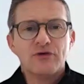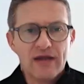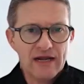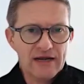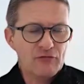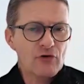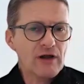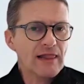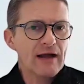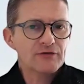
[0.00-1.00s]
native or
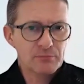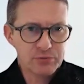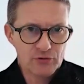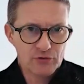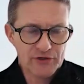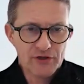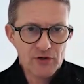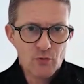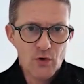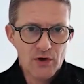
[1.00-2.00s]
cloud deployed
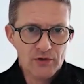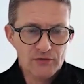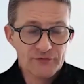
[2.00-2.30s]
world.